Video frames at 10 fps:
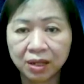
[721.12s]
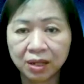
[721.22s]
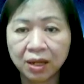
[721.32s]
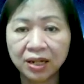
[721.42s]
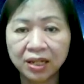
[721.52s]

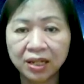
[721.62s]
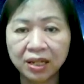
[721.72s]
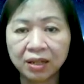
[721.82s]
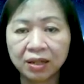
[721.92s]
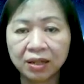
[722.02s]

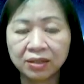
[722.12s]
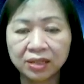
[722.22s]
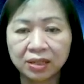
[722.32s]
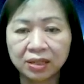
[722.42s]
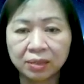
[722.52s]
Linking in
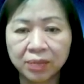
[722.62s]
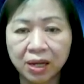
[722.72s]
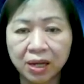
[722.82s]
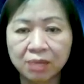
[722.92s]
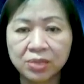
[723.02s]
data
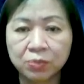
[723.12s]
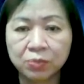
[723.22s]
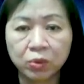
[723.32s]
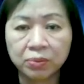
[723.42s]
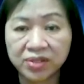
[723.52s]
becomes
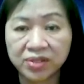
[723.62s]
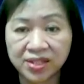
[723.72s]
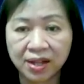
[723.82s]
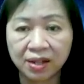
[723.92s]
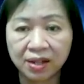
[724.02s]
more
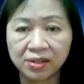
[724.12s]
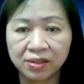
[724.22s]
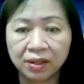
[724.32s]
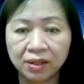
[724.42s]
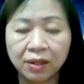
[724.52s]
precise.
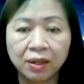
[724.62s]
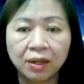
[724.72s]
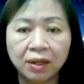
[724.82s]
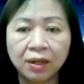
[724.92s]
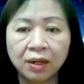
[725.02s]

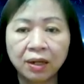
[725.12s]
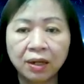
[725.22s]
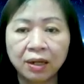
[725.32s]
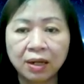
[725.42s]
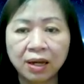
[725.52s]

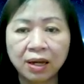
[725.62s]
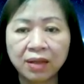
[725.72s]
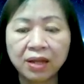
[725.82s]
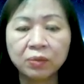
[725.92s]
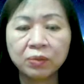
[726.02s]
And
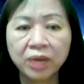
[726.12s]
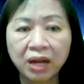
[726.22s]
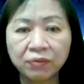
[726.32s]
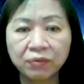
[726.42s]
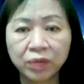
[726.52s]
then we
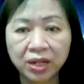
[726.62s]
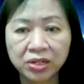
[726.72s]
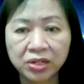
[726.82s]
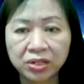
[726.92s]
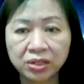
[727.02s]
have
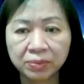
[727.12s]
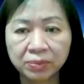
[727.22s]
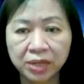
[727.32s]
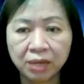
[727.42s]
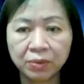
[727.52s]
relationship
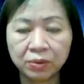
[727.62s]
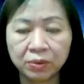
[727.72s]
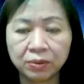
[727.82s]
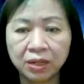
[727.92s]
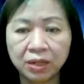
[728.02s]

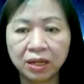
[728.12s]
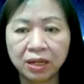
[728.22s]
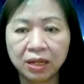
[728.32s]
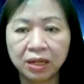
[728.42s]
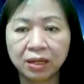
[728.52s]
table.
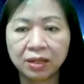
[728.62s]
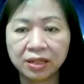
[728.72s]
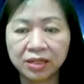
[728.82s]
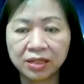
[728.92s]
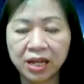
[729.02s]

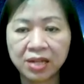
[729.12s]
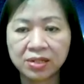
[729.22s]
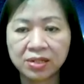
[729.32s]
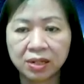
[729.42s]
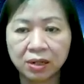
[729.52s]
It
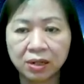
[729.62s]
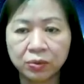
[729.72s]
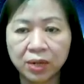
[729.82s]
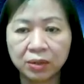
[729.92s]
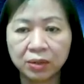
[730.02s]
takes
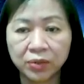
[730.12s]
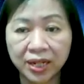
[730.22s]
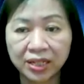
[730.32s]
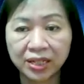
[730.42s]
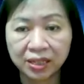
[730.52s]

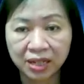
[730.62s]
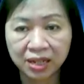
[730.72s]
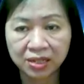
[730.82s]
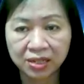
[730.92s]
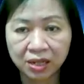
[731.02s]
related
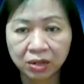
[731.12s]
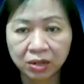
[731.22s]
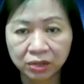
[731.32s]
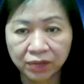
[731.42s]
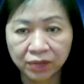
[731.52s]
links out
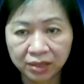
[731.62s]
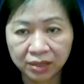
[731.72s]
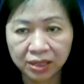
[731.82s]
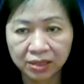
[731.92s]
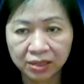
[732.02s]
of
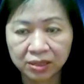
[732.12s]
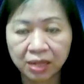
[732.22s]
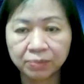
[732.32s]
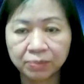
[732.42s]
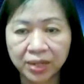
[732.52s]
content
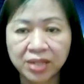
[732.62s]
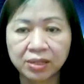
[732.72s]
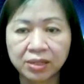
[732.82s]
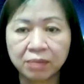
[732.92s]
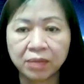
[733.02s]
and place
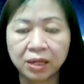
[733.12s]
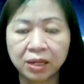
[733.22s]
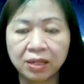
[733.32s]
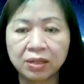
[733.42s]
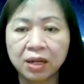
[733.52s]
them
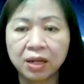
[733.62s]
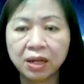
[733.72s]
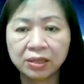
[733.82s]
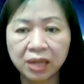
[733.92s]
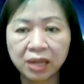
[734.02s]
in
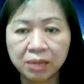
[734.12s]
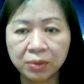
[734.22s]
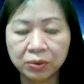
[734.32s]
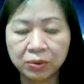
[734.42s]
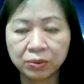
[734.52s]

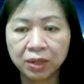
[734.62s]
table